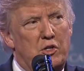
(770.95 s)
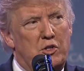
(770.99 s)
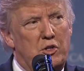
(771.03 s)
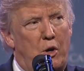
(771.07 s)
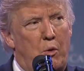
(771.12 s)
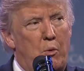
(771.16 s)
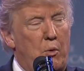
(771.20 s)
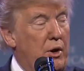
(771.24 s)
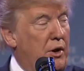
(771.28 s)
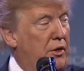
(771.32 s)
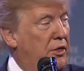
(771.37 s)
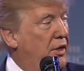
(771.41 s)
So I
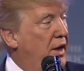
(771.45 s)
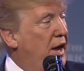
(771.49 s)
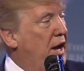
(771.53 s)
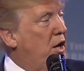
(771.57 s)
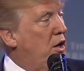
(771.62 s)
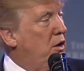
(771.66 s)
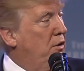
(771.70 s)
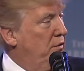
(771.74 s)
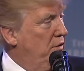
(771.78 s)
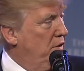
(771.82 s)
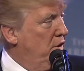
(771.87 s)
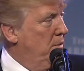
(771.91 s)
want to
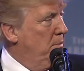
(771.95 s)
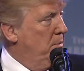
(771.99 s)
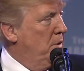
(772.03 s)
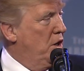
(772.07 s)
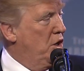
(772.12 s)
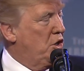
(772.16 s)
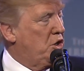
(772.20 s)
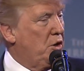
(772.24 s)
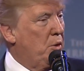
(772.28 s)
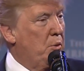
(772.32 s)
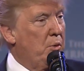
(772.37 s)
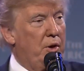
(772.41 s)
thank you very
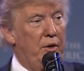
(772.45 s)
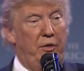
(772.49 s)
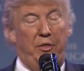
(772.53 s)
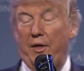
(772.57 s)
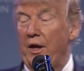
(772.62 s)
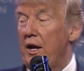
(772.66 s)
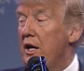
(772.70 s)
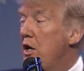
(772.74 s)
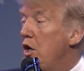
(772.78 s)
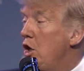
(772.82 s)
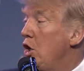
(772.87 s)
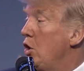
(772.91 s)
much. I want to
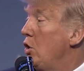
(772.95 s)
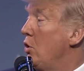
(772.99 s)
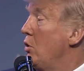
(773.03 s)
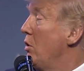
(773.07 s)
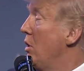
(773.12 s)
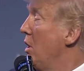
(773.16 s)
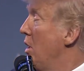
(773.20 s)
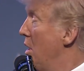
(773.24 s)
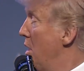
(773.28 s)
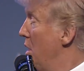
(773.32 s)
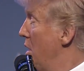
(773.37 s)
thank you.